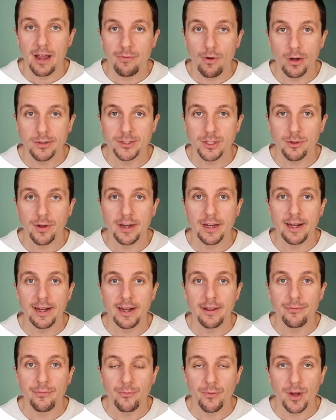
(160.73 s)
also created a
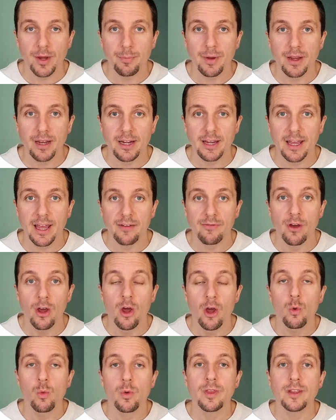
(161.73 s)
free PDF
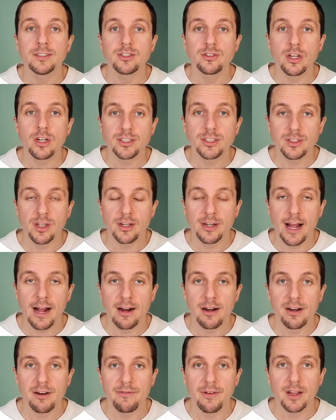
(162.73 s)
with instructions on how to
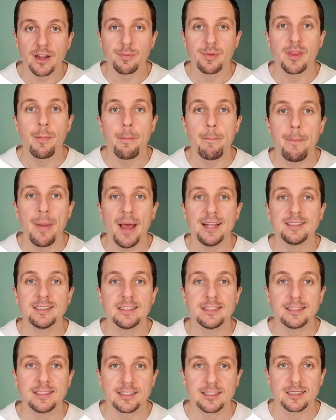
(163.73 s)
develop the best
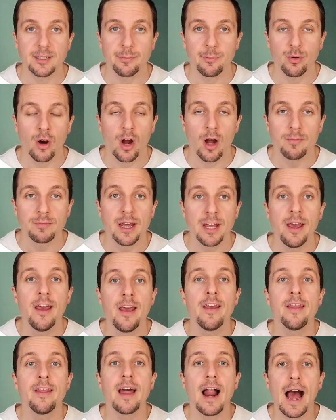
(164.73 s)
system prompt
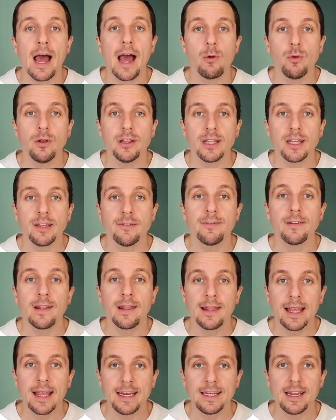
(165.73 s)
that I will leave
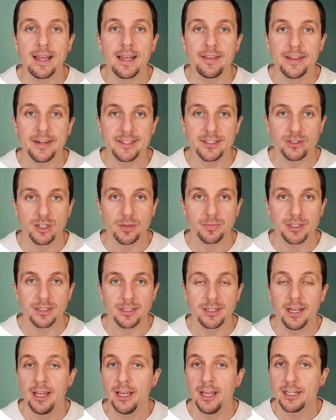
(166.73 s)
linked in the description.
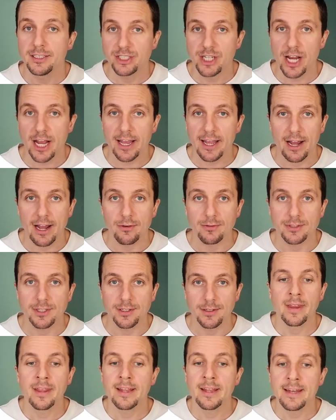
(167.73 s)
Check it out.
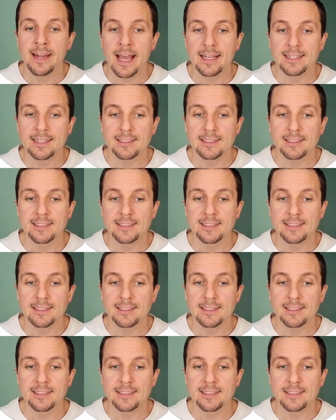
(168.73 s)
Next,